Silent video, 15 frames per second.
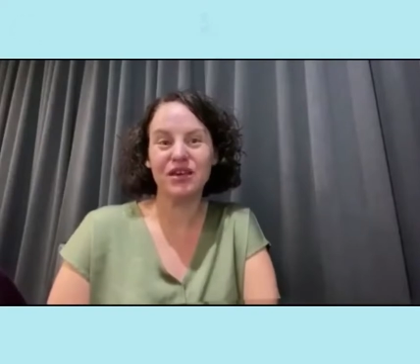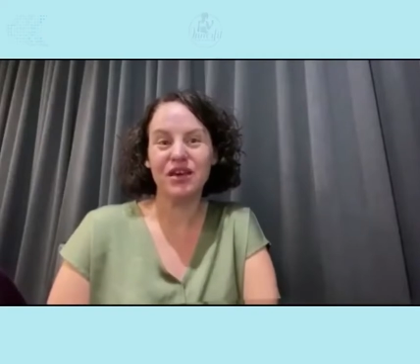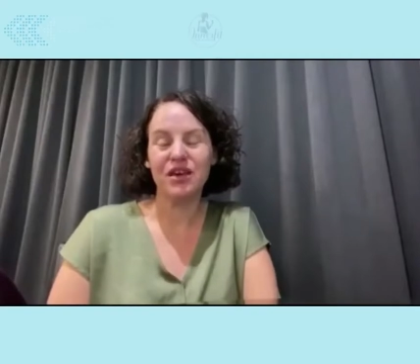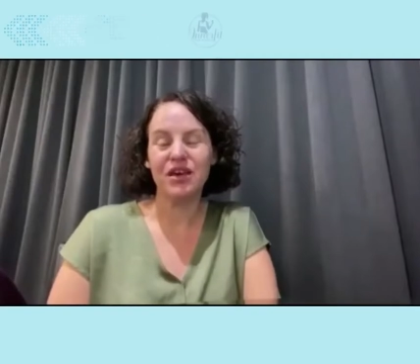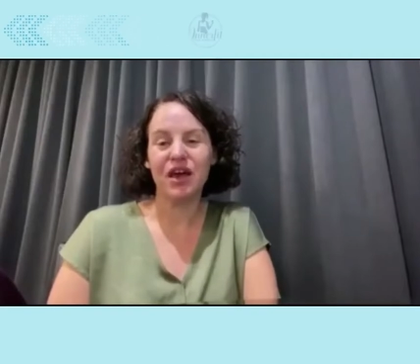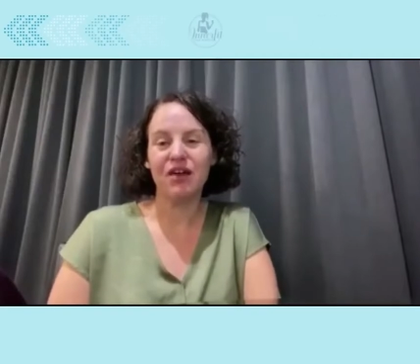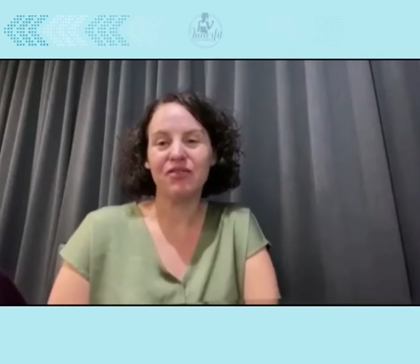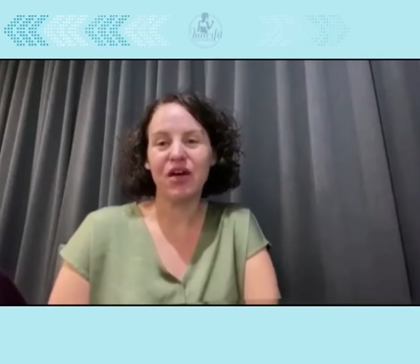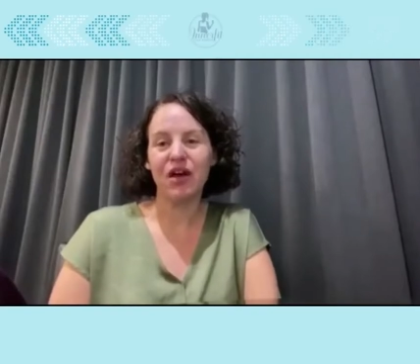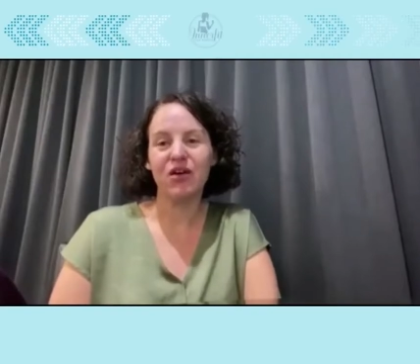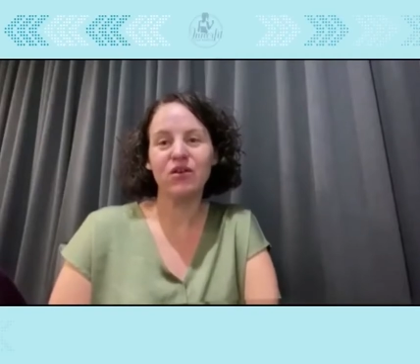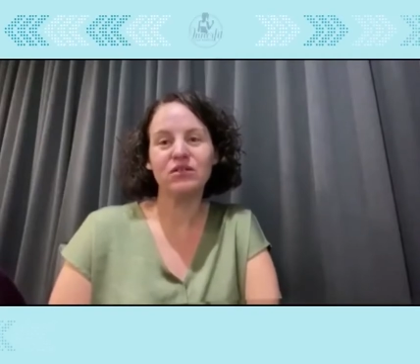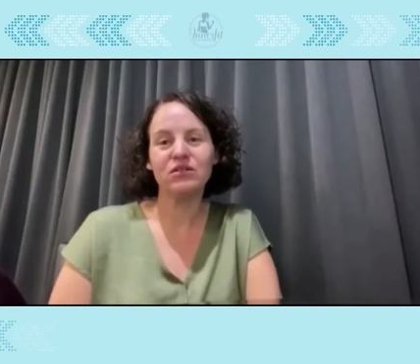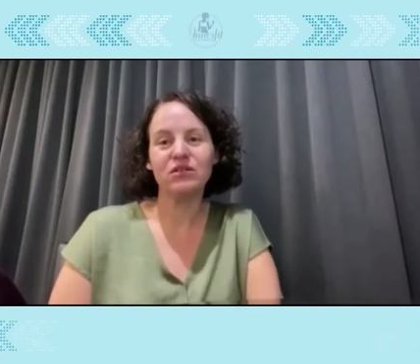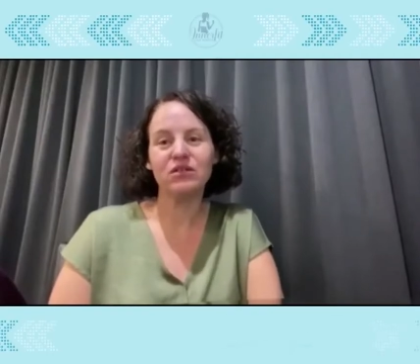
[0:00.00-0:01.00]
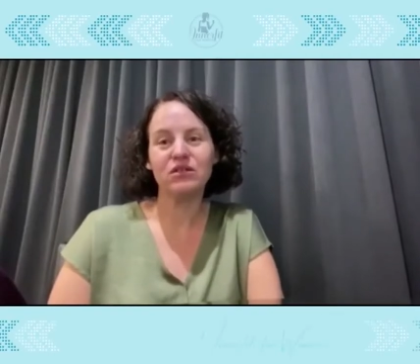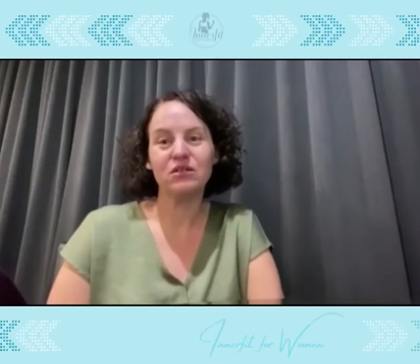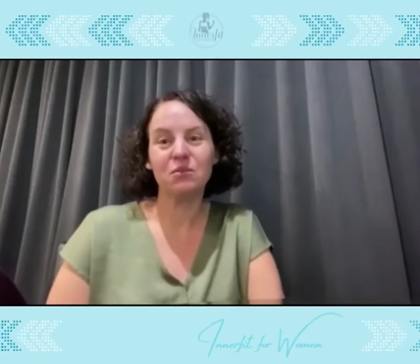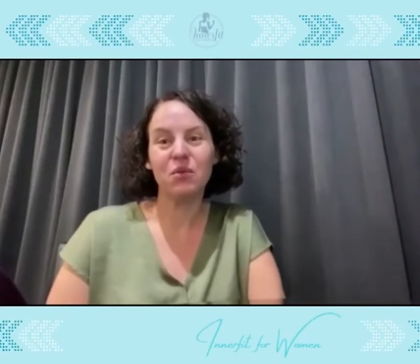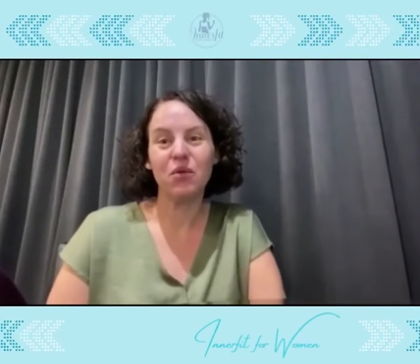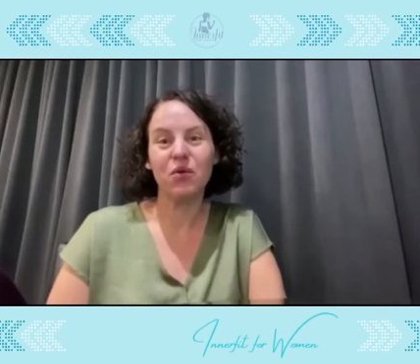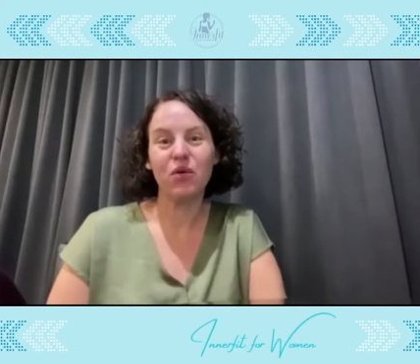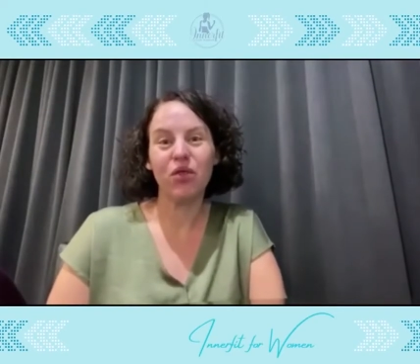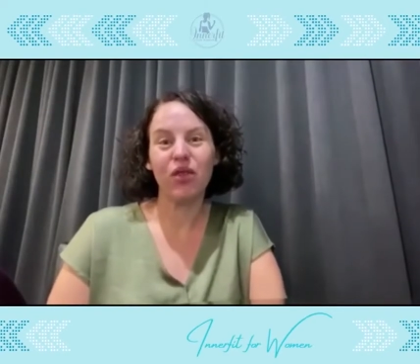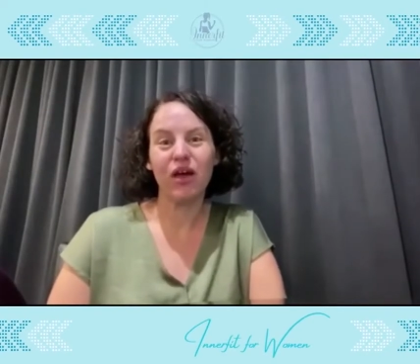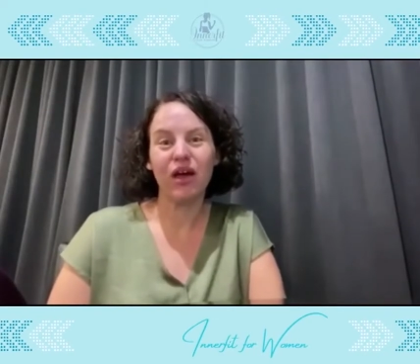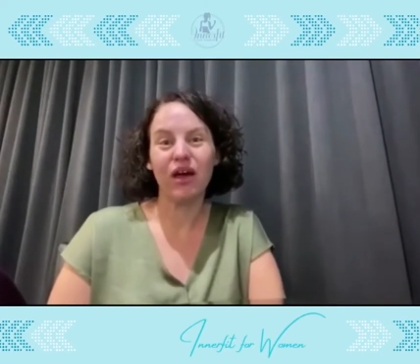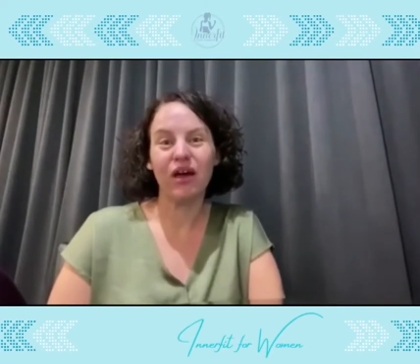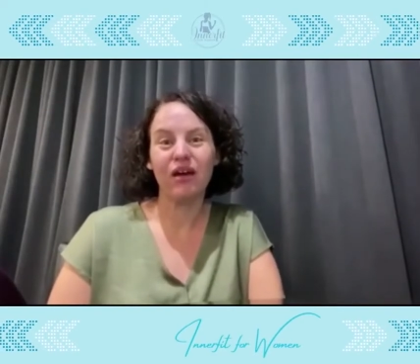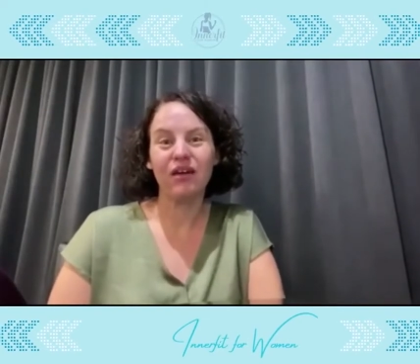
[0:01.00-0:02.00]
You have that constant support
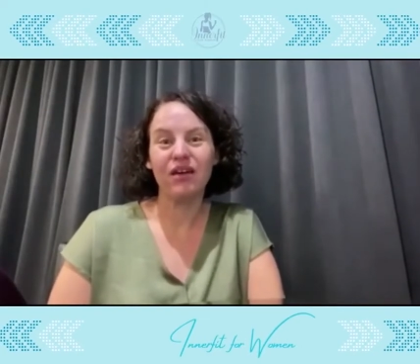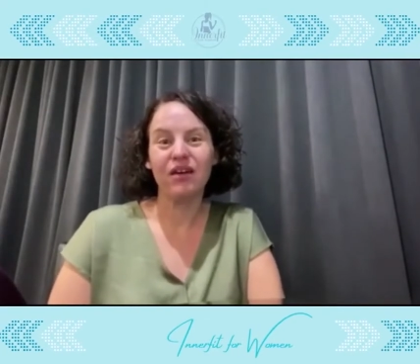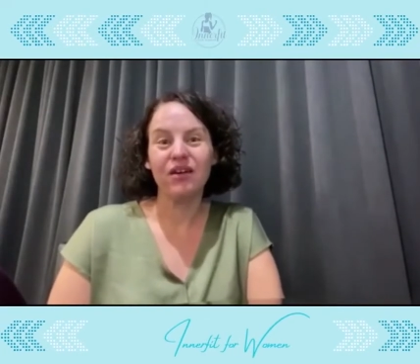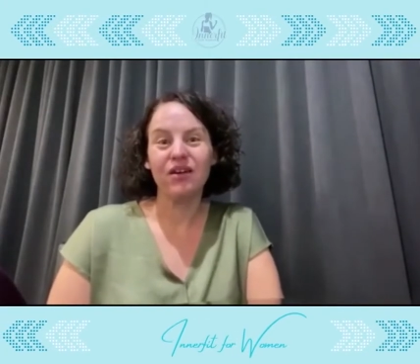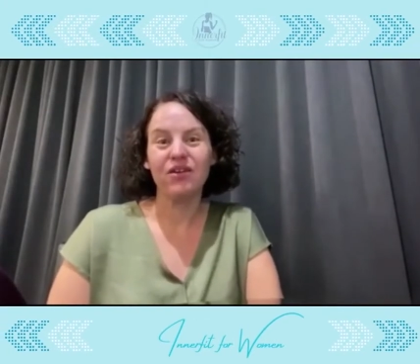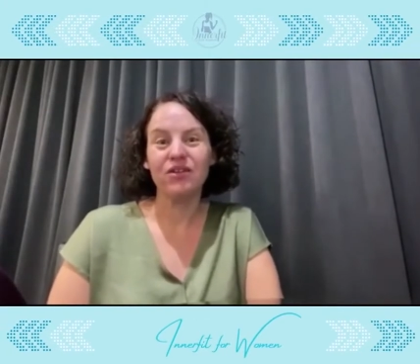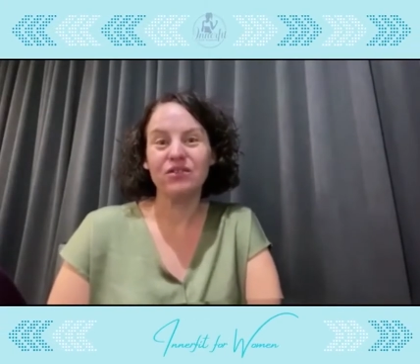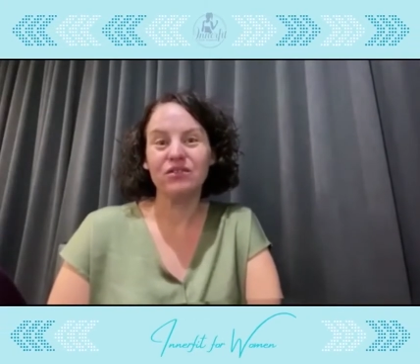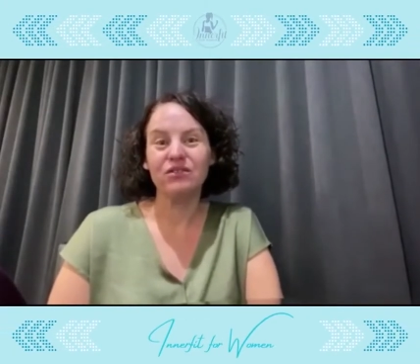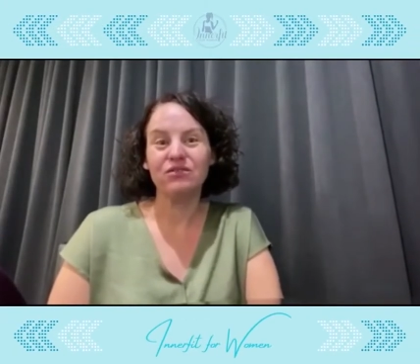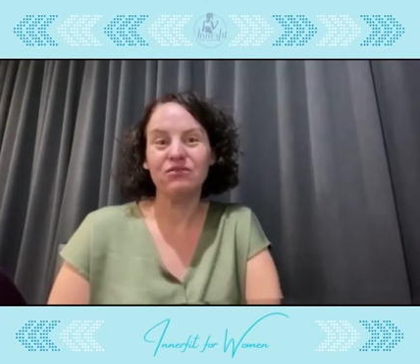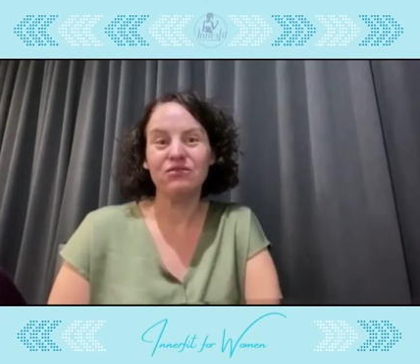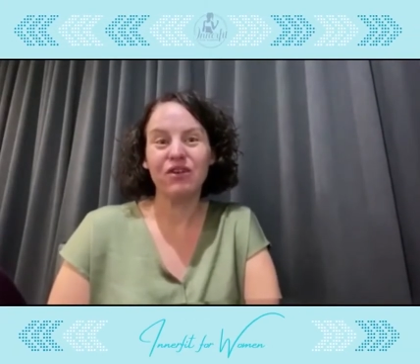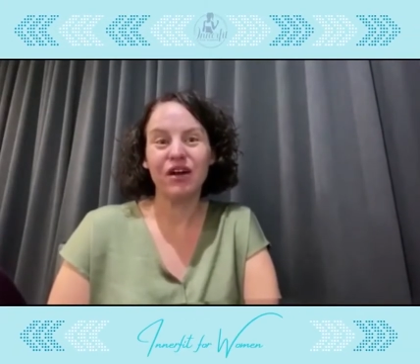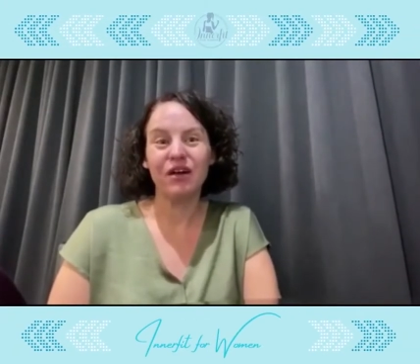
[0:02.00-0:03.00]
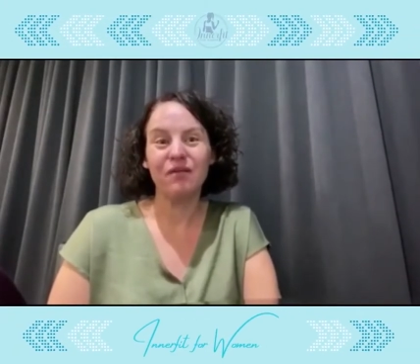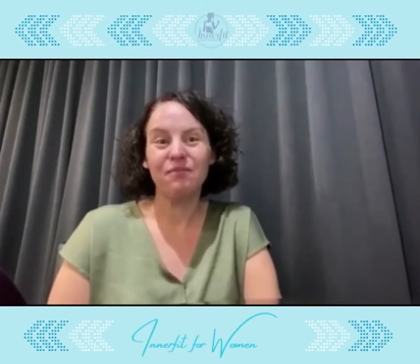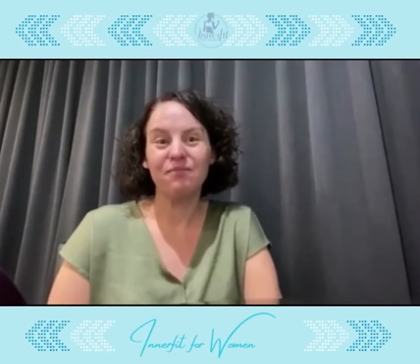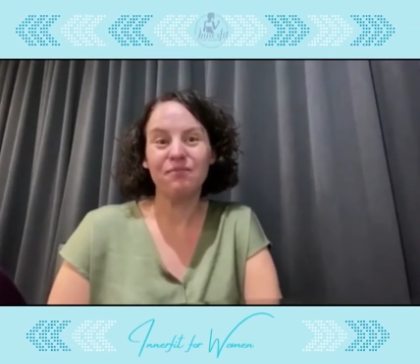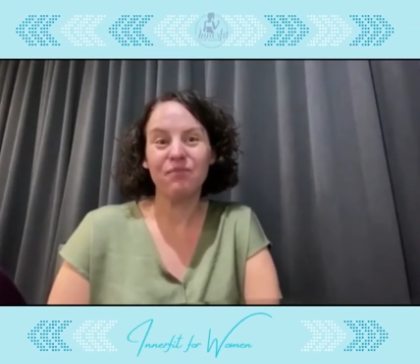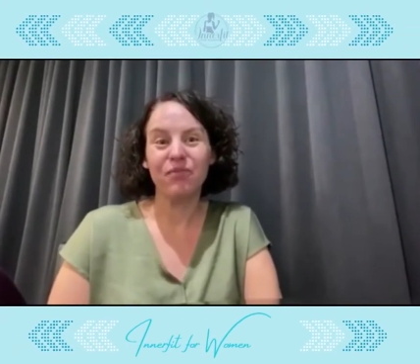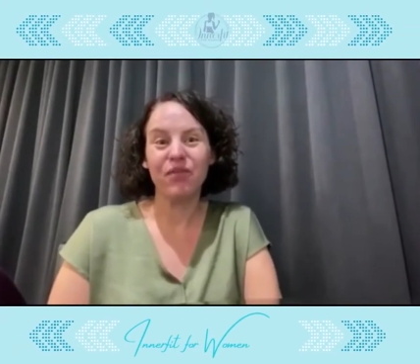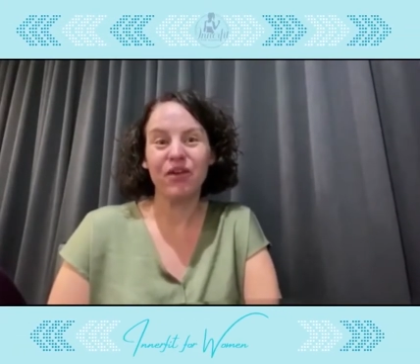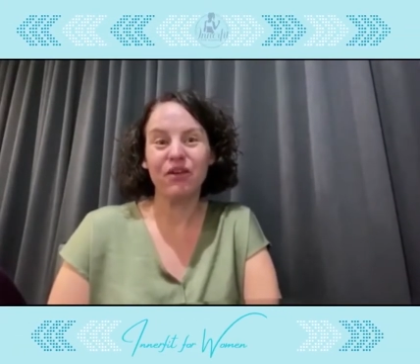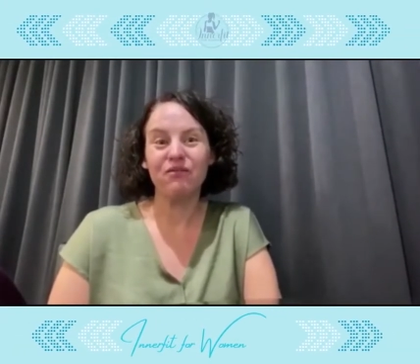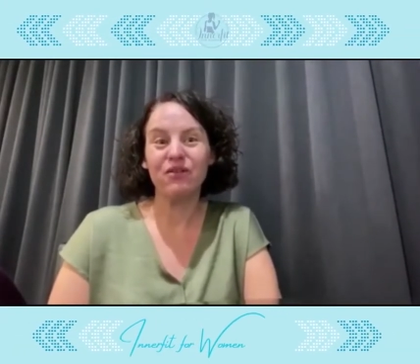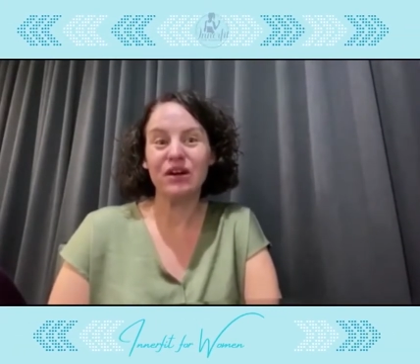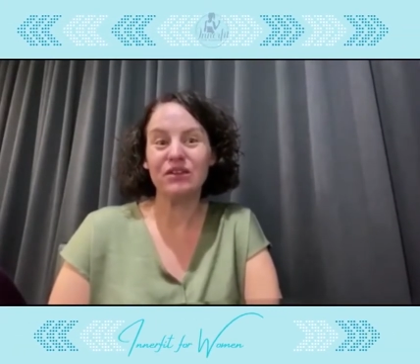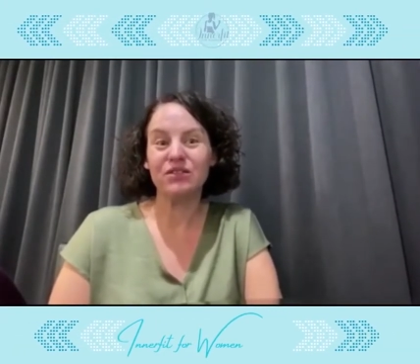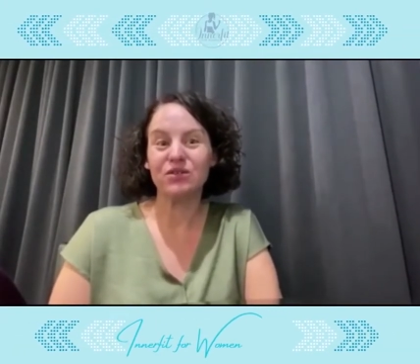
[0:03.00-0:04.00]
there constant um,
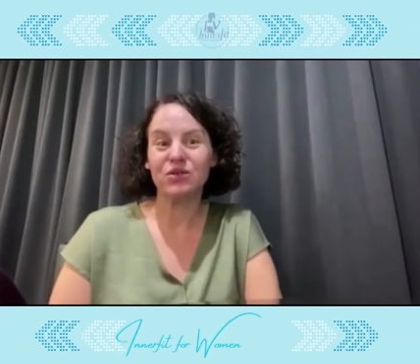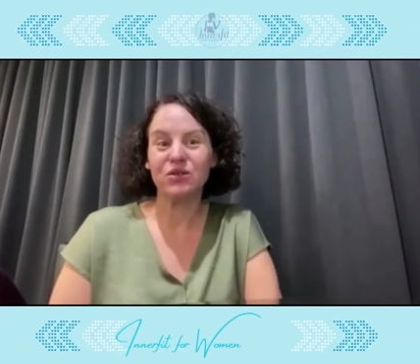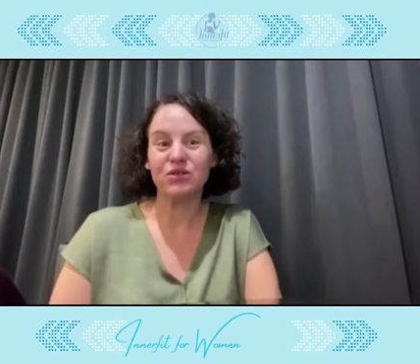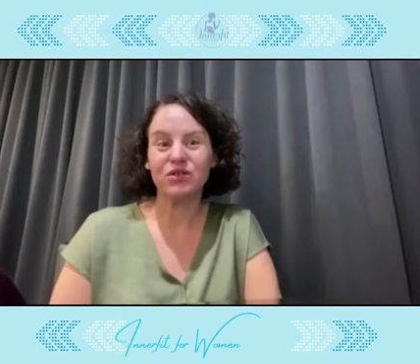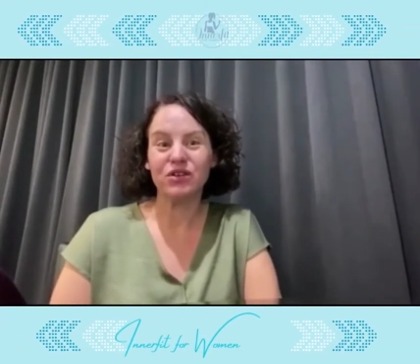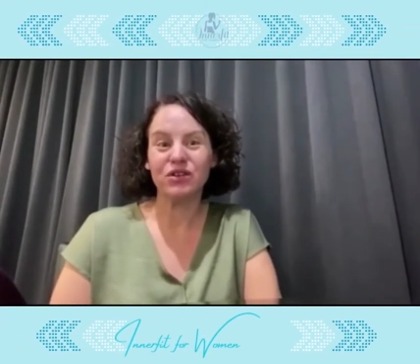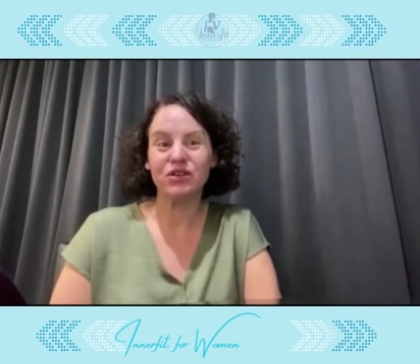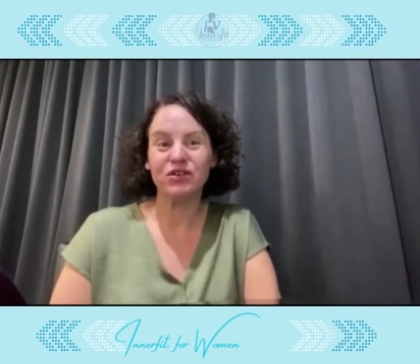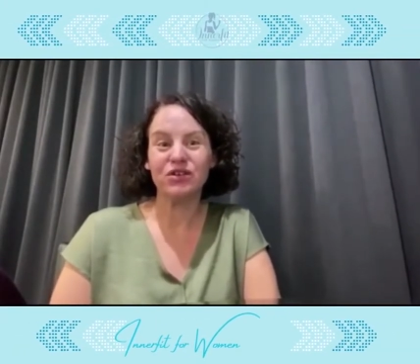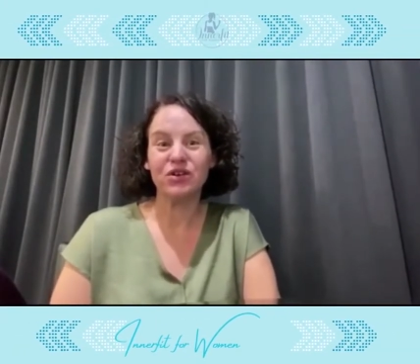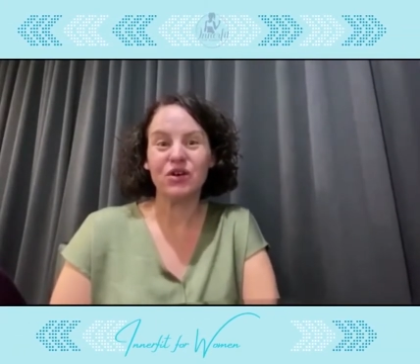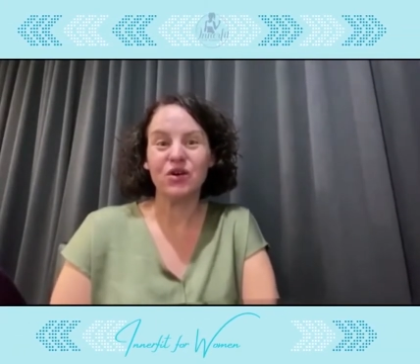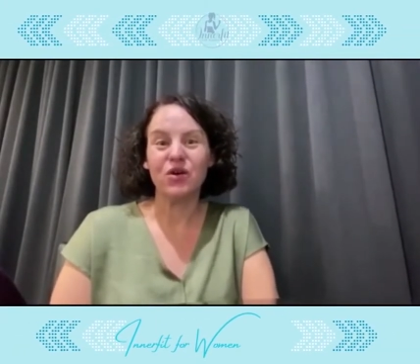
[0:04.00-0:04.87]
resources,